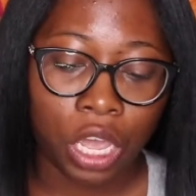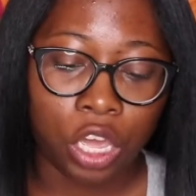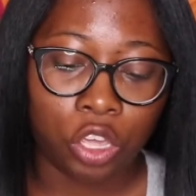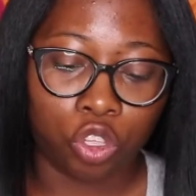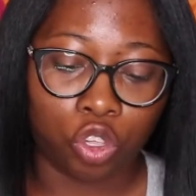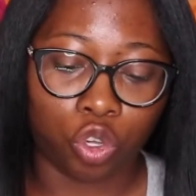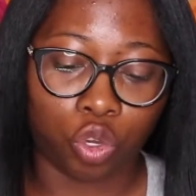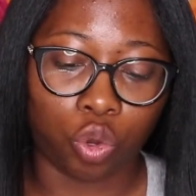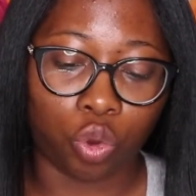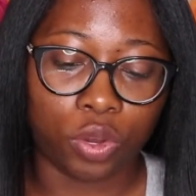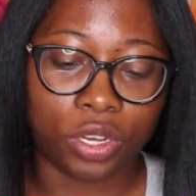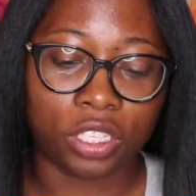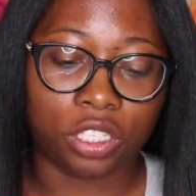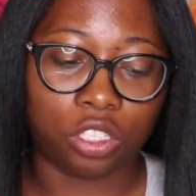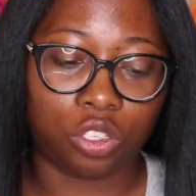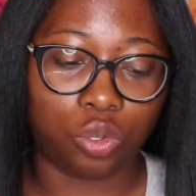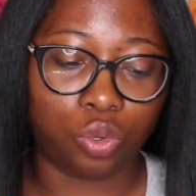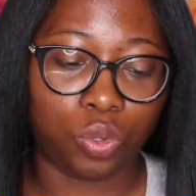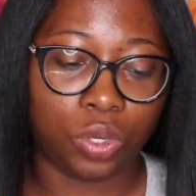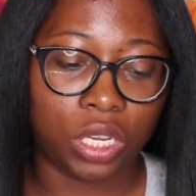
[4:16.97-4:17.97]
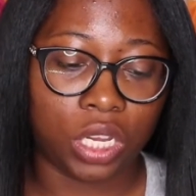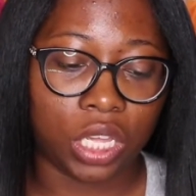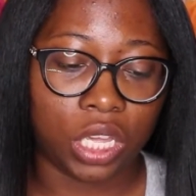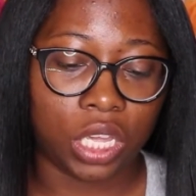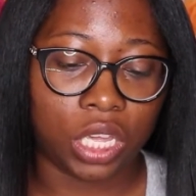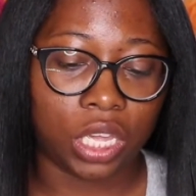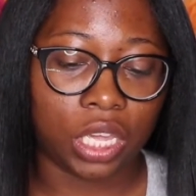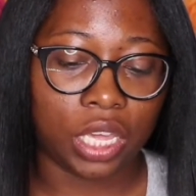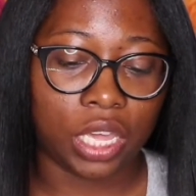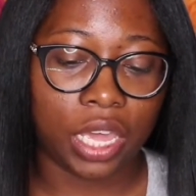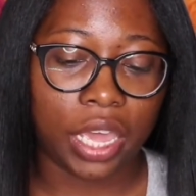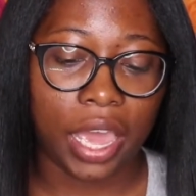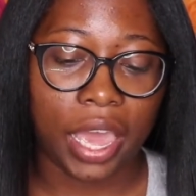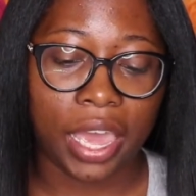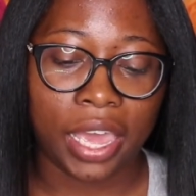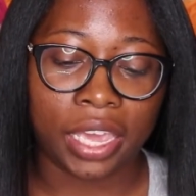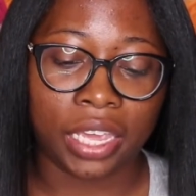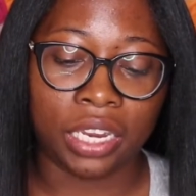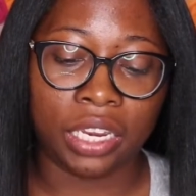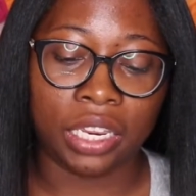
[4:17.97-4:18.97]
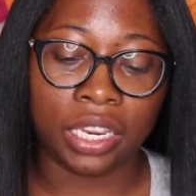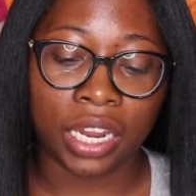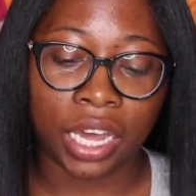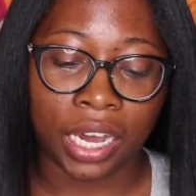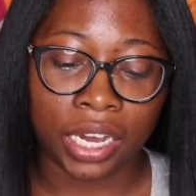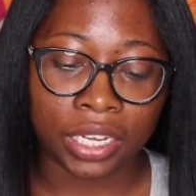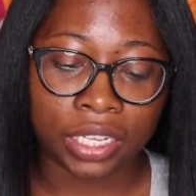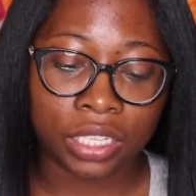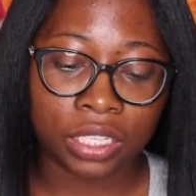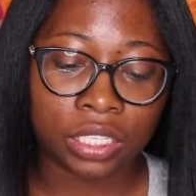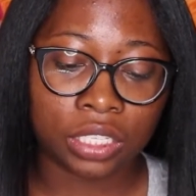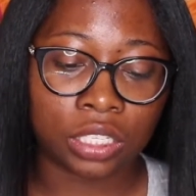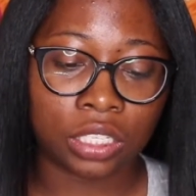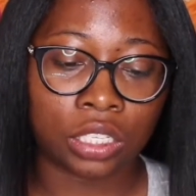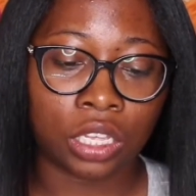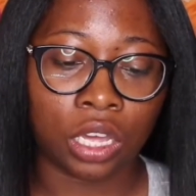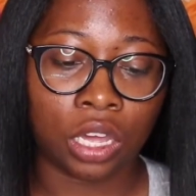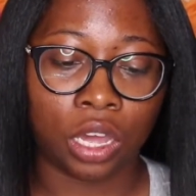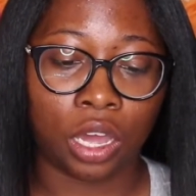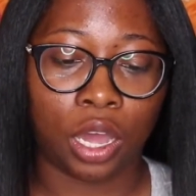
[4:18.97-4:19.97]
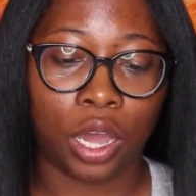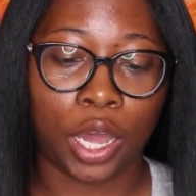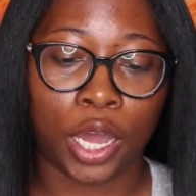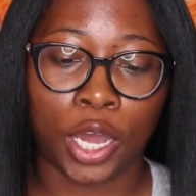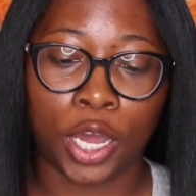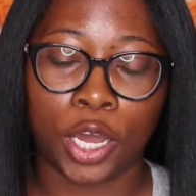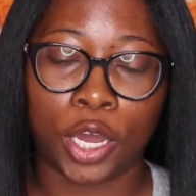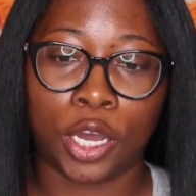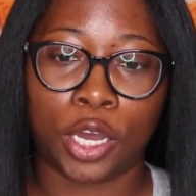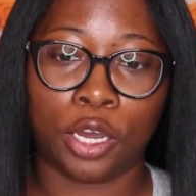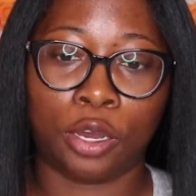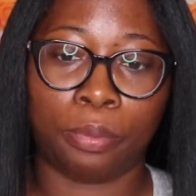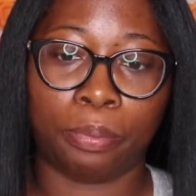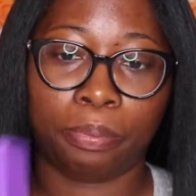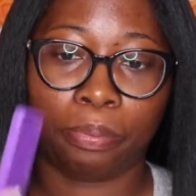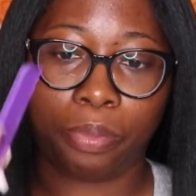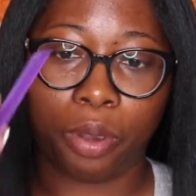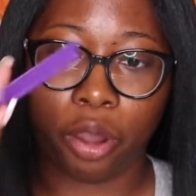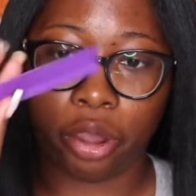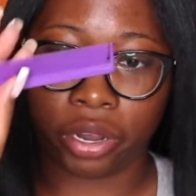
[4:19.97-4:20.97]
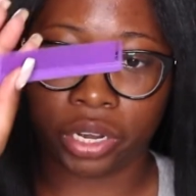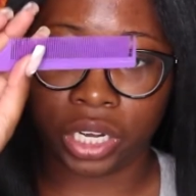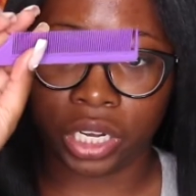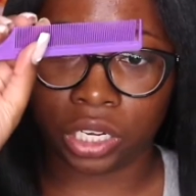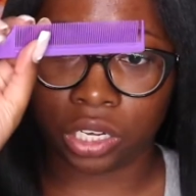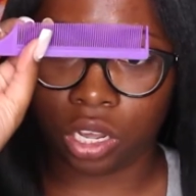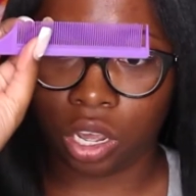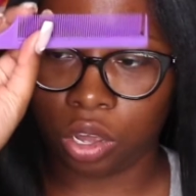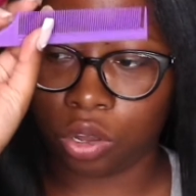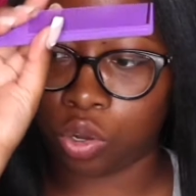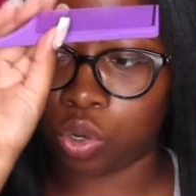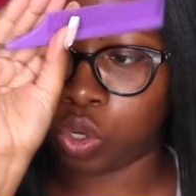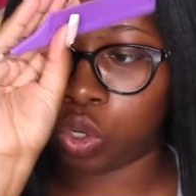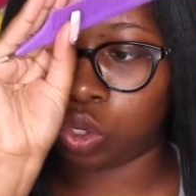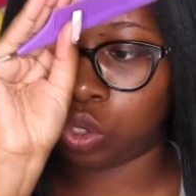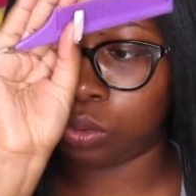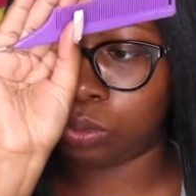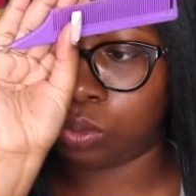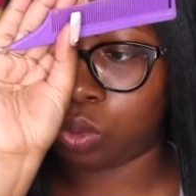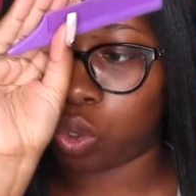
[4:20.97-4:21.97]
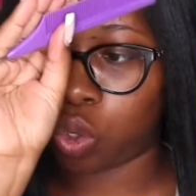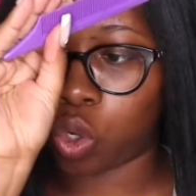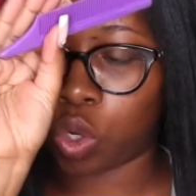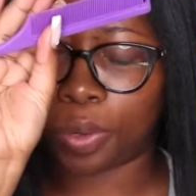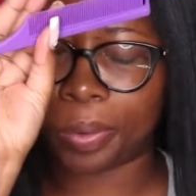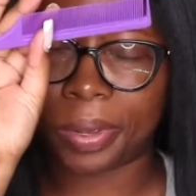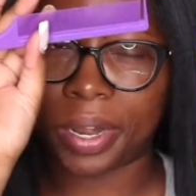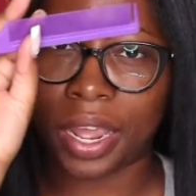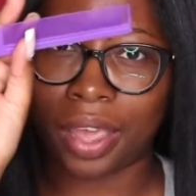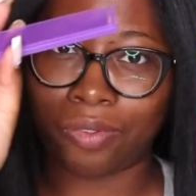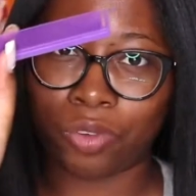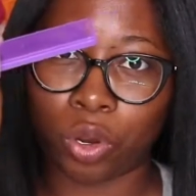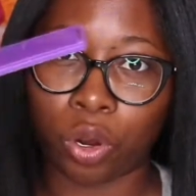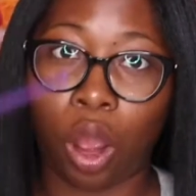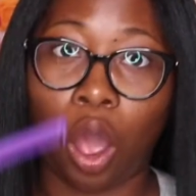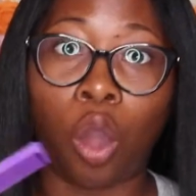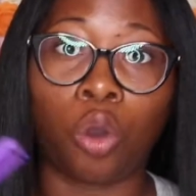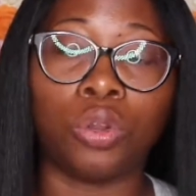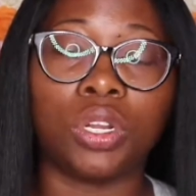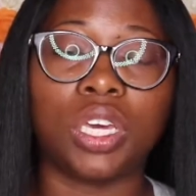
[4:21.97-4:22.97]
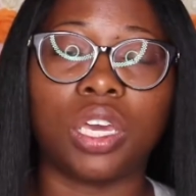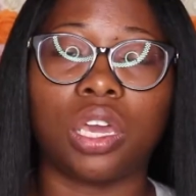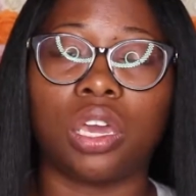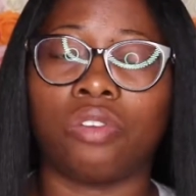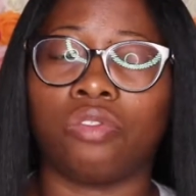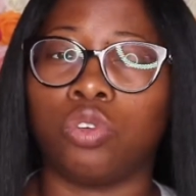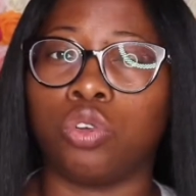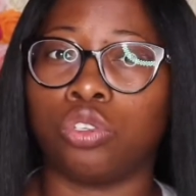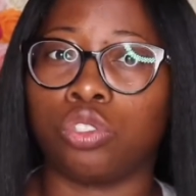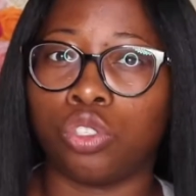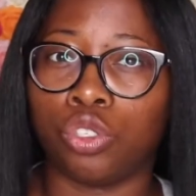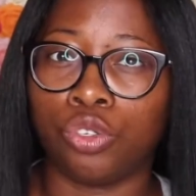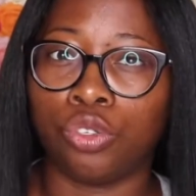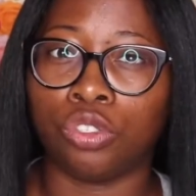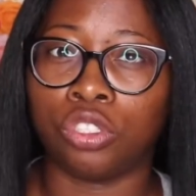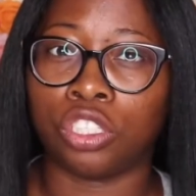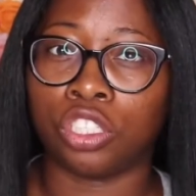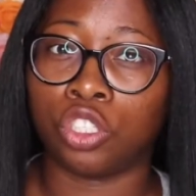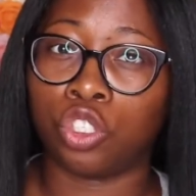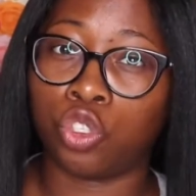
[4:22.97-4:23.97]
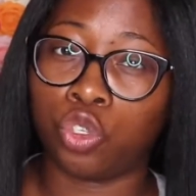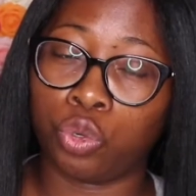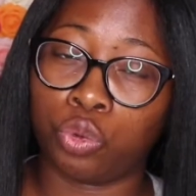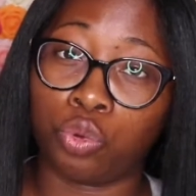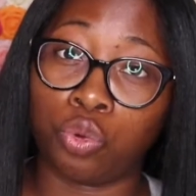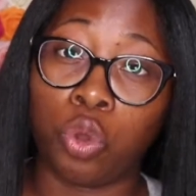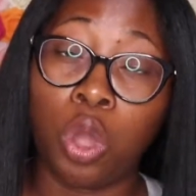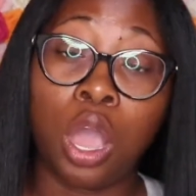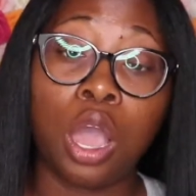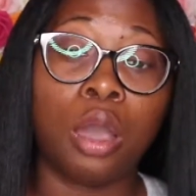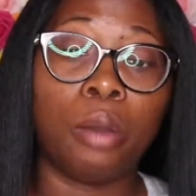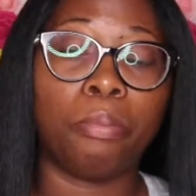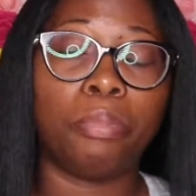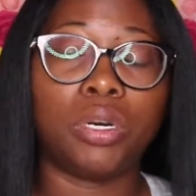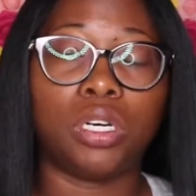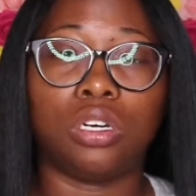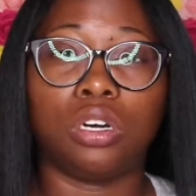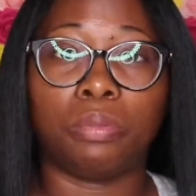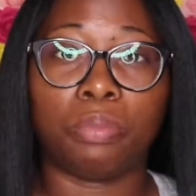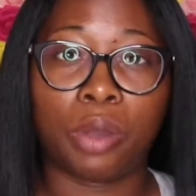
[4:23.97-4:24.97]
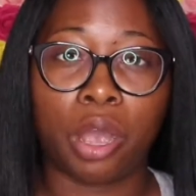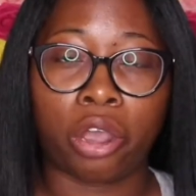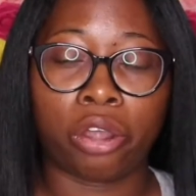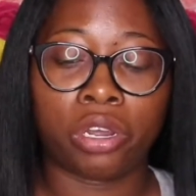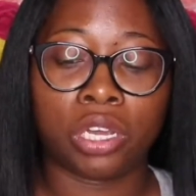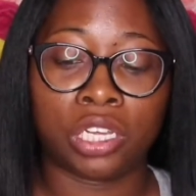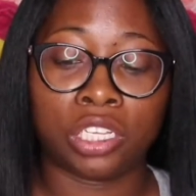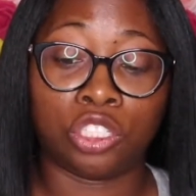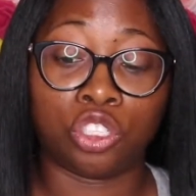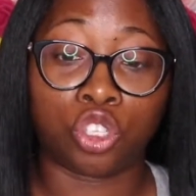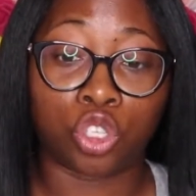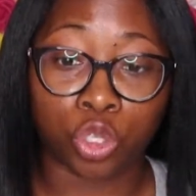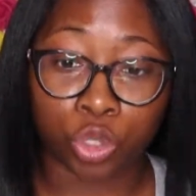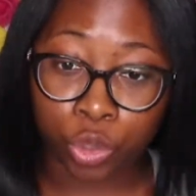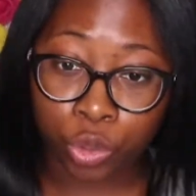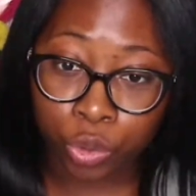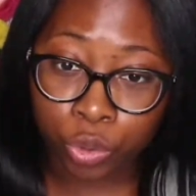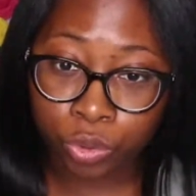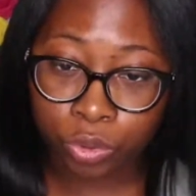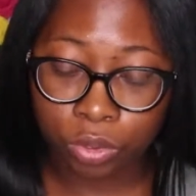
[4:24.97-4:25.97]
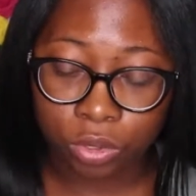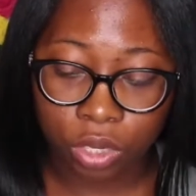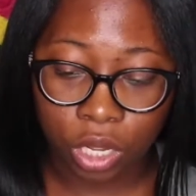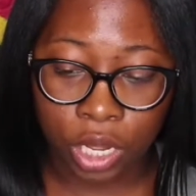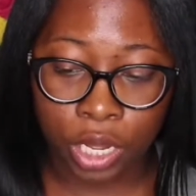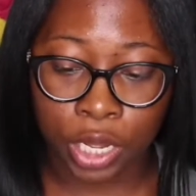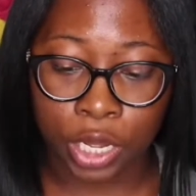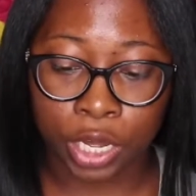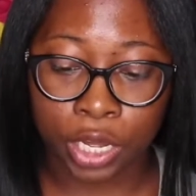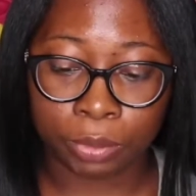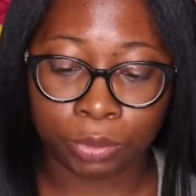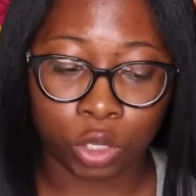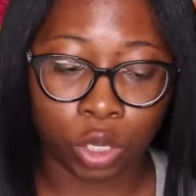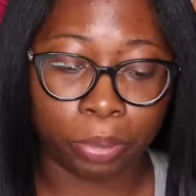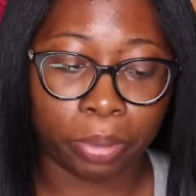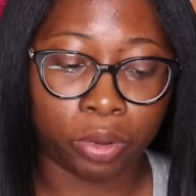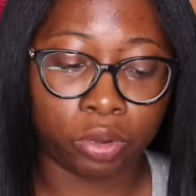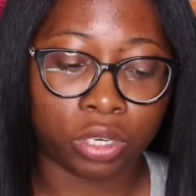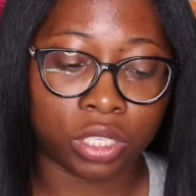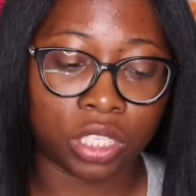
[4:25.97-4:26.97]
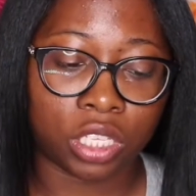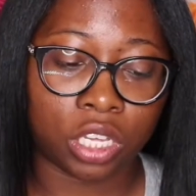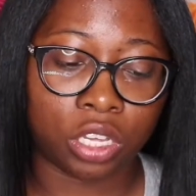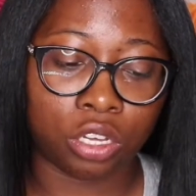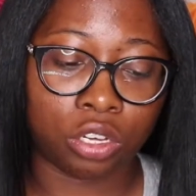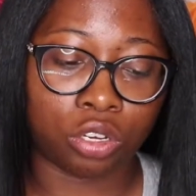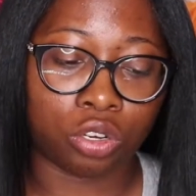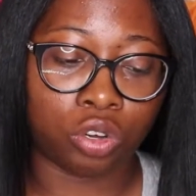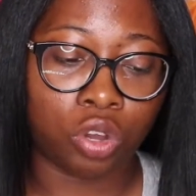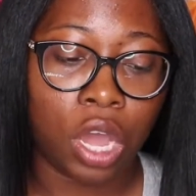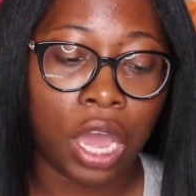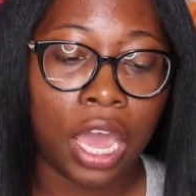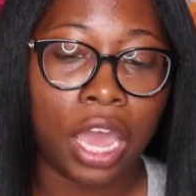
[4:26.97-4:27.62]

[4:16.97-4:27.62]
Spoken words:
You're going to need a nice parting comb or whatever, only if you're choosing to put a part into your ponytail.